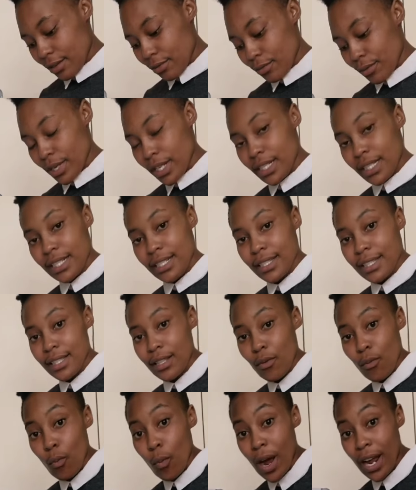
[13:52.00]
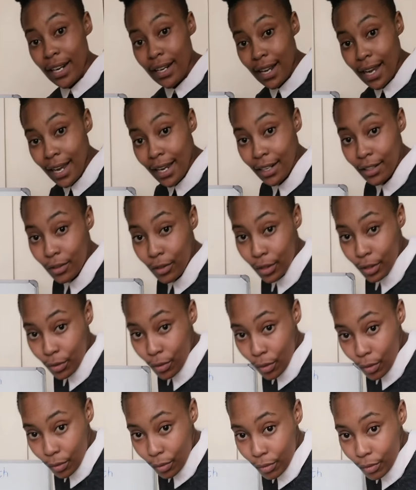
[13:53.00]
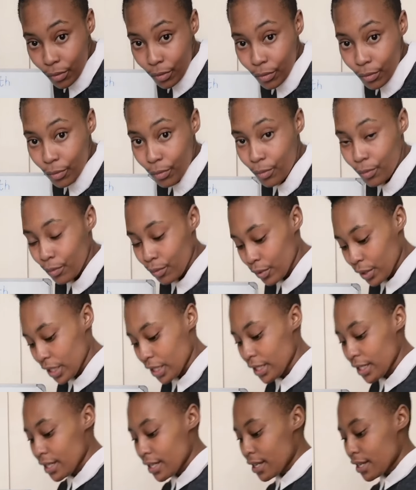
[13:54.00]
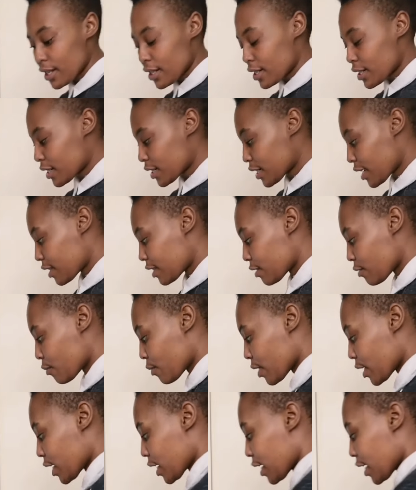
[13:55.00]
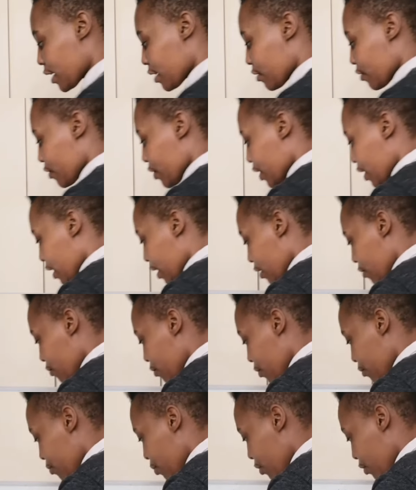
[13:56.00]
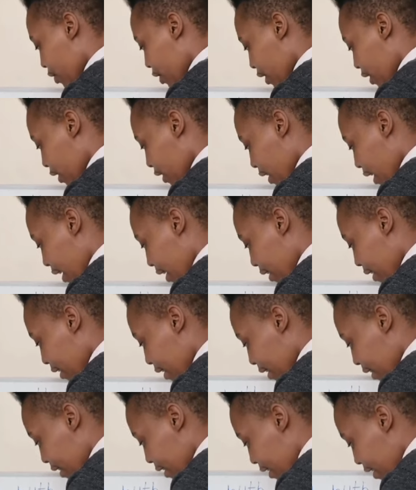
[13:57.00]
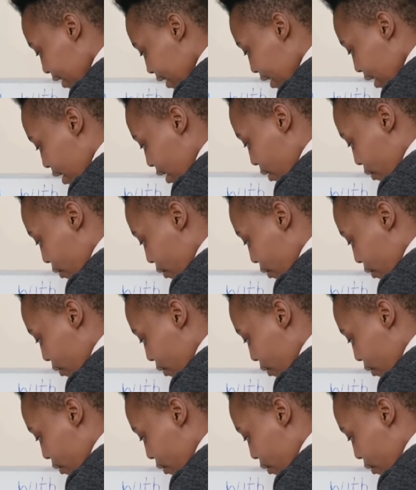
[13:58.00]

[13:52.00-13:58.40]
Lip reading: And where does the 100 go? We share the 100 and we put it under the